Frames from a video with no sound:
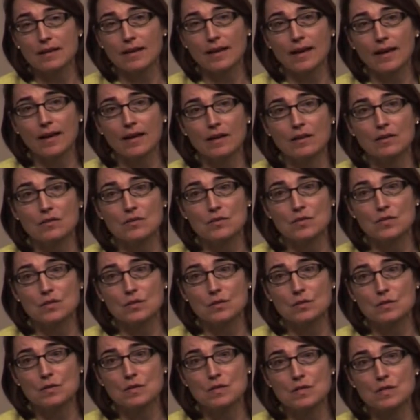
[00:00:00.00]
And so
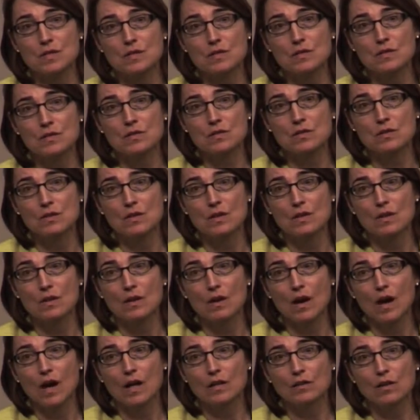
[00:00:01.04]
this is
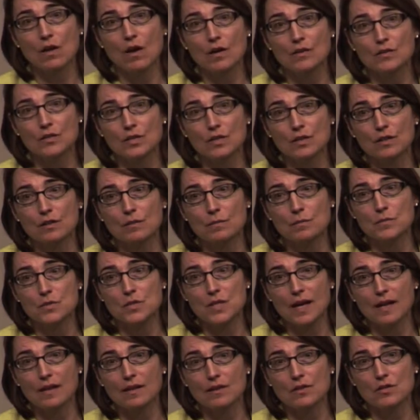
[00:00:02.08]
a long-term
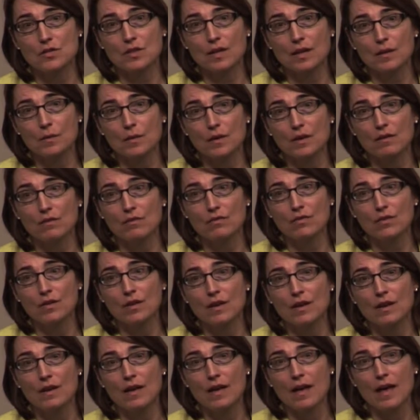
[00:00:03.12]
challenge that we've
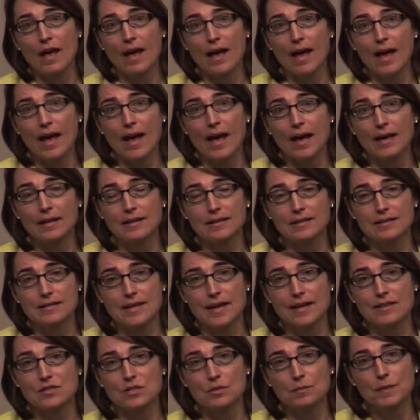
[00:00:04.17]
had,
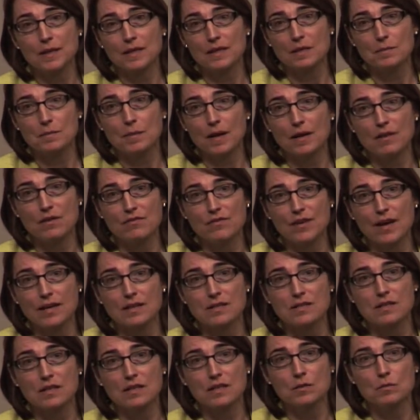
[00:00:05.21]
exacerbated by the
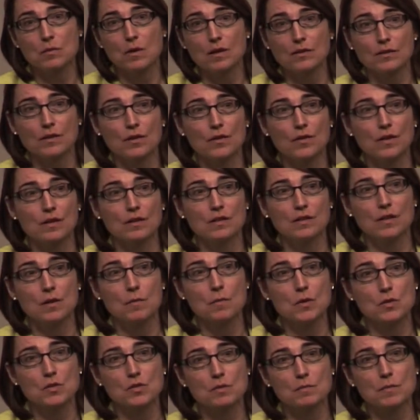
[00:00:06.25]
facts that you all know that, you know,
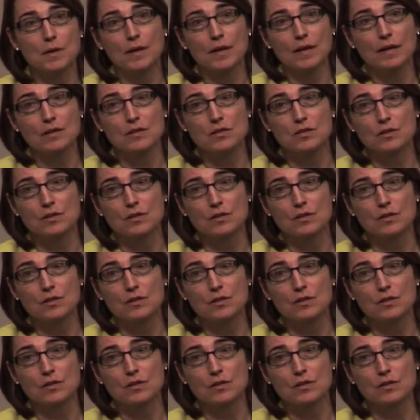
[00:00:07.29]
most Americans are